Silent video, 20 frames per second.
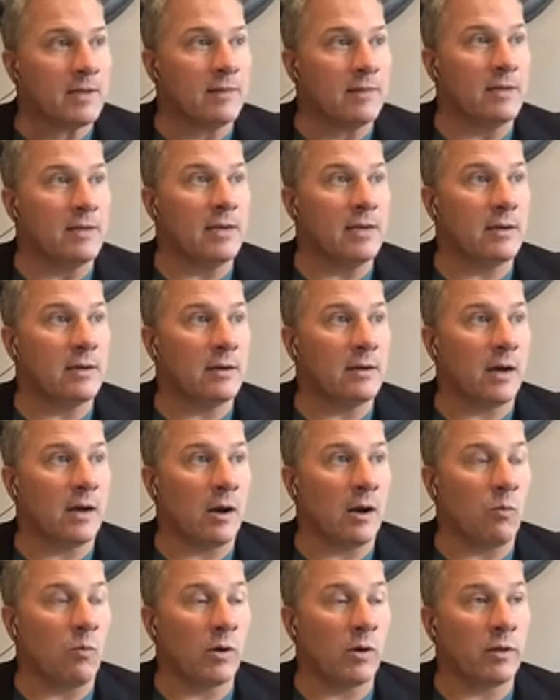
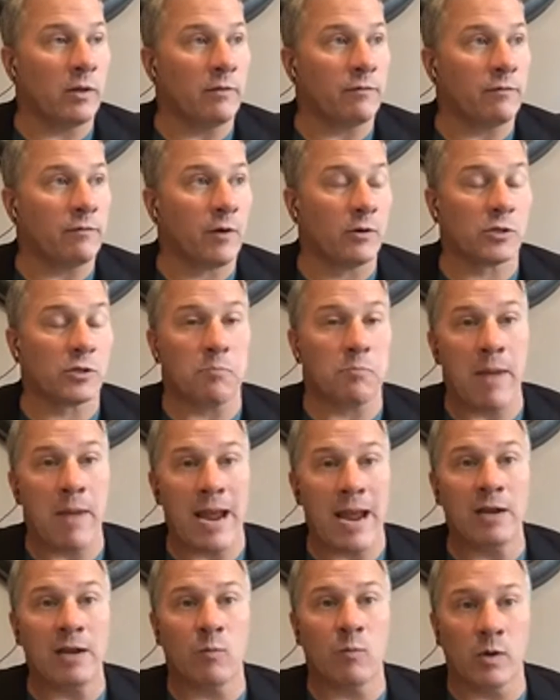One of the first
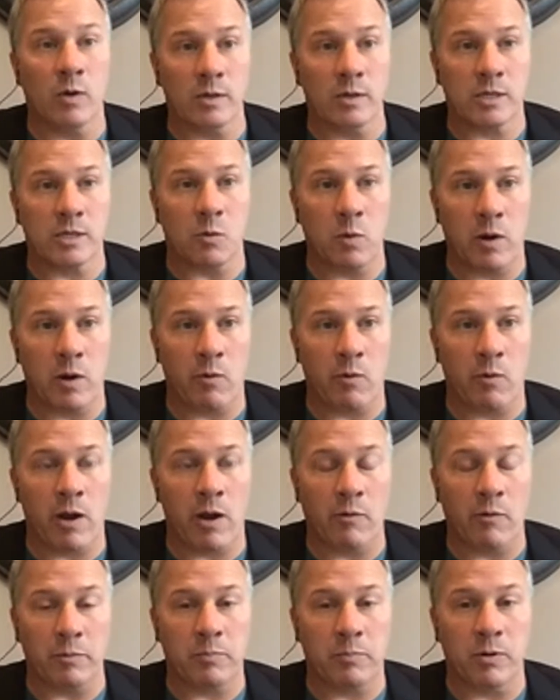main ones that we were
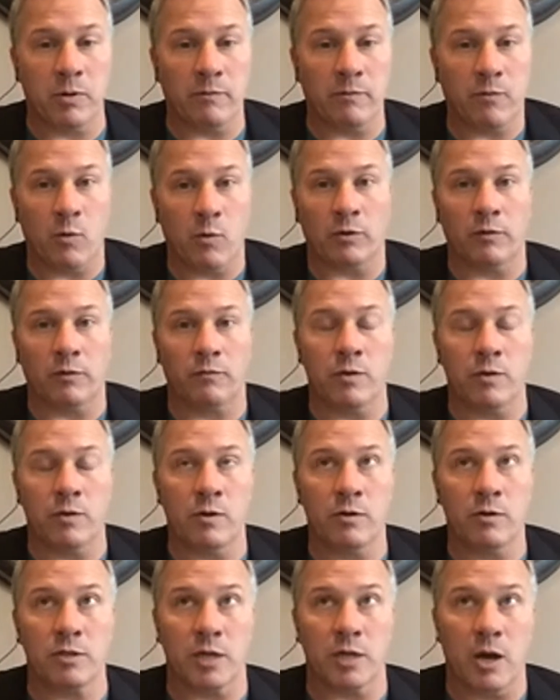able to put forth a few
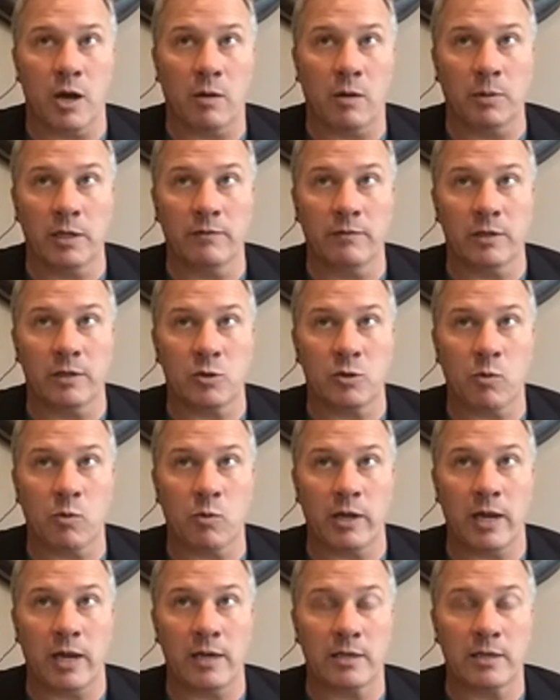years ago, I believe in
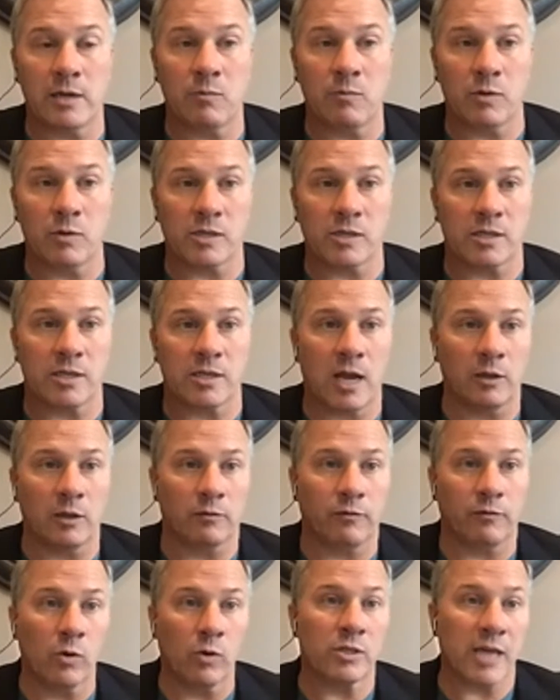2018, was the Taylor
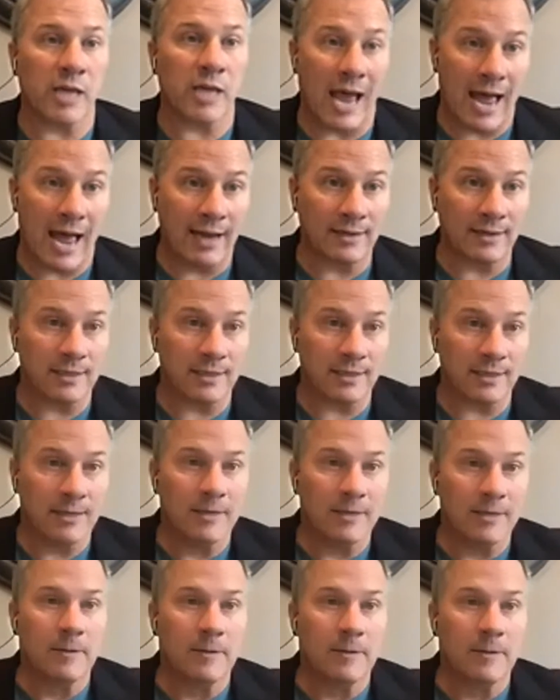Force Act,
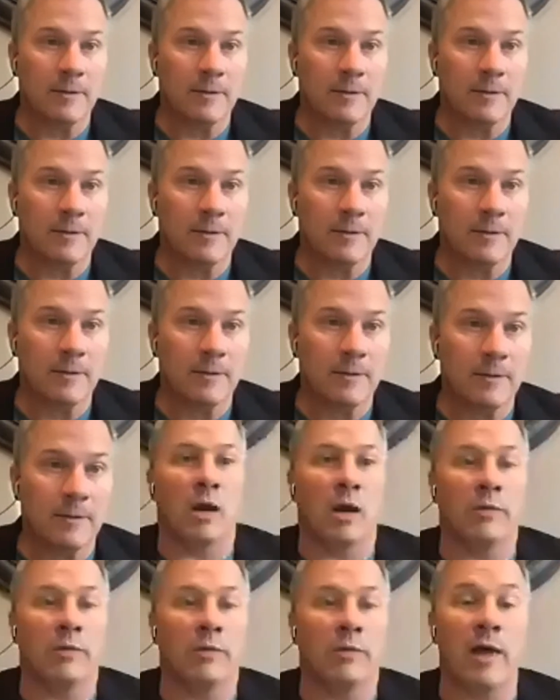which
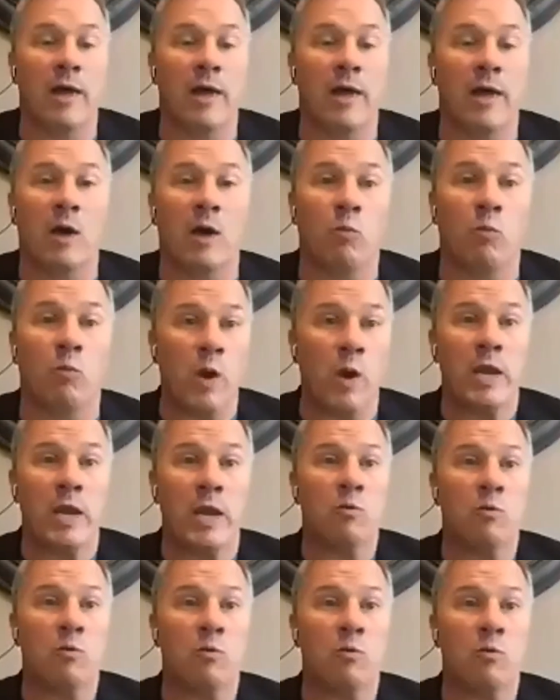that we
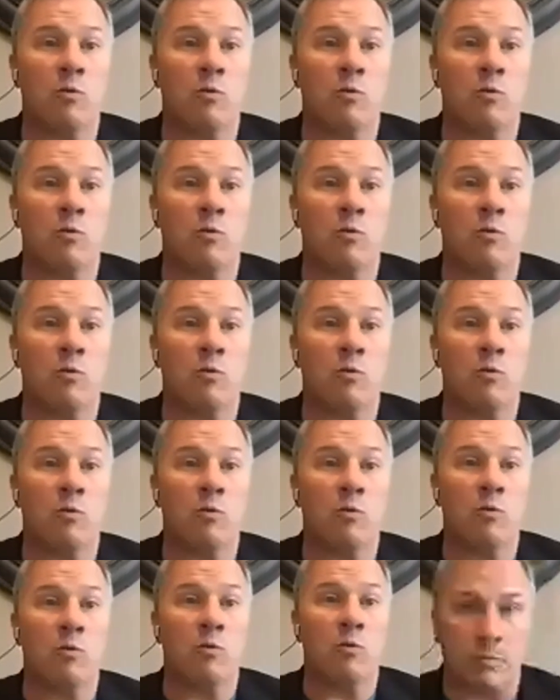were
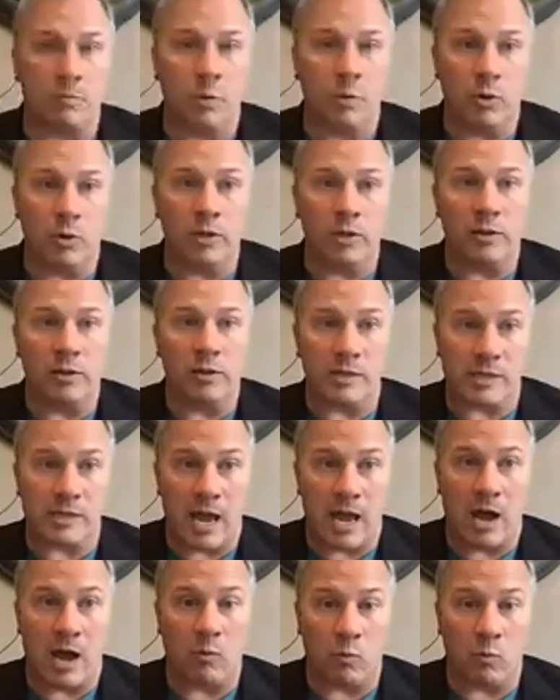instrumental in putting this
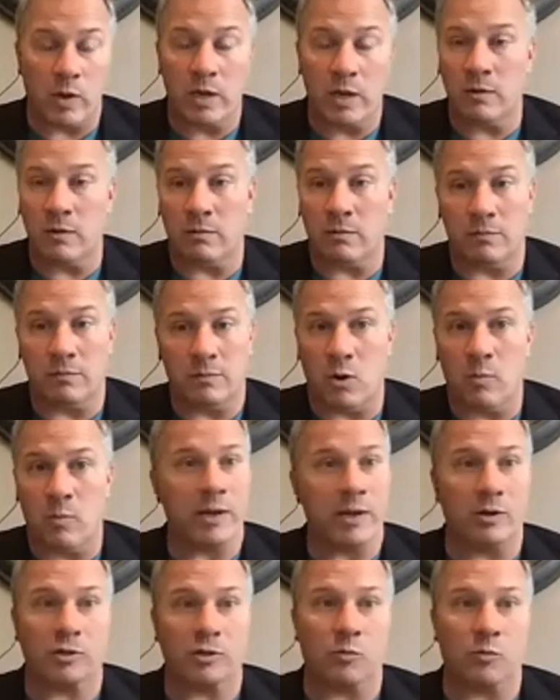out.
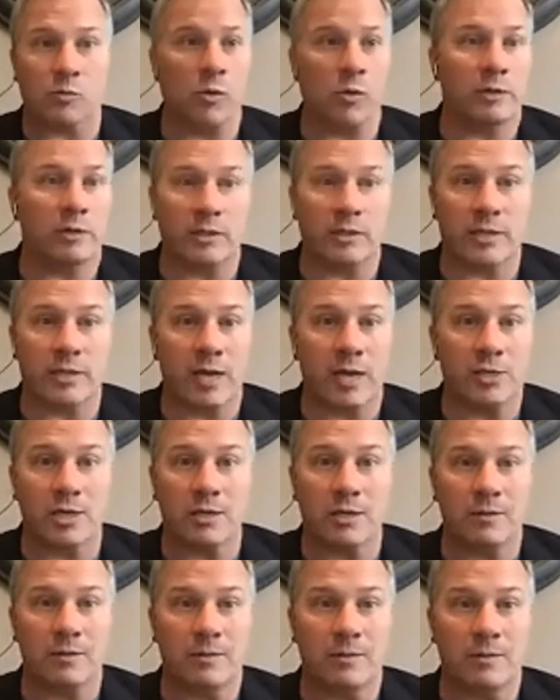Nobody else wanted to touch
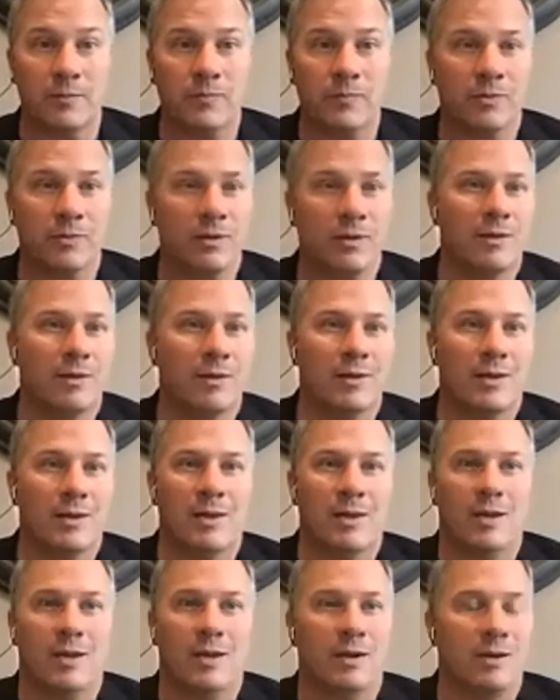it.
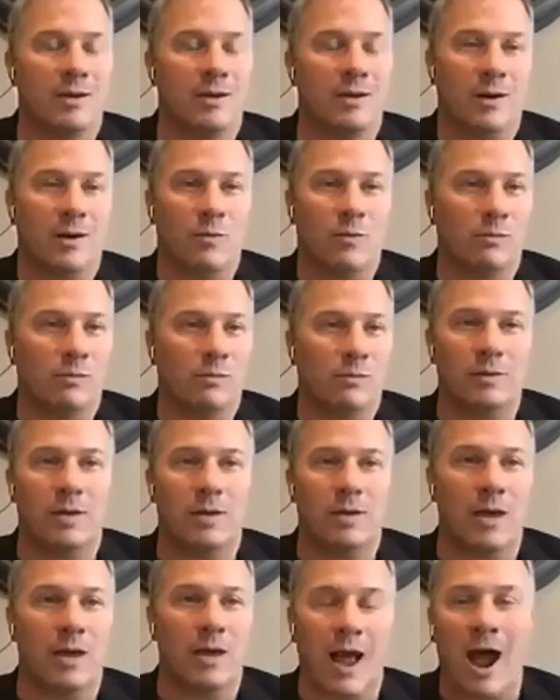
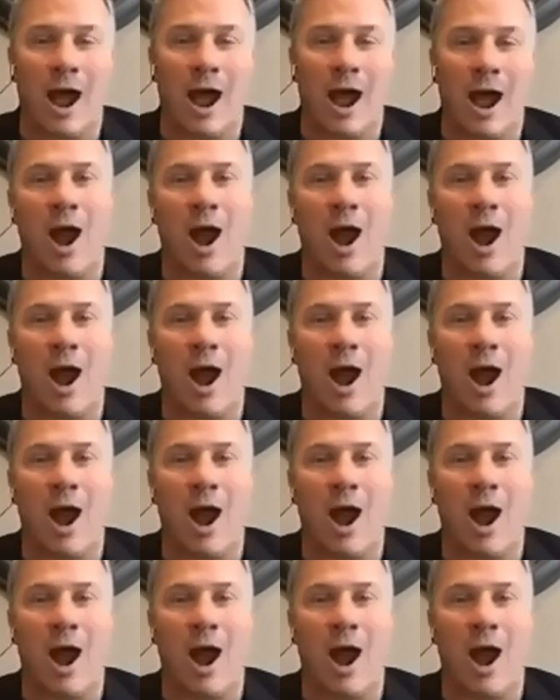Our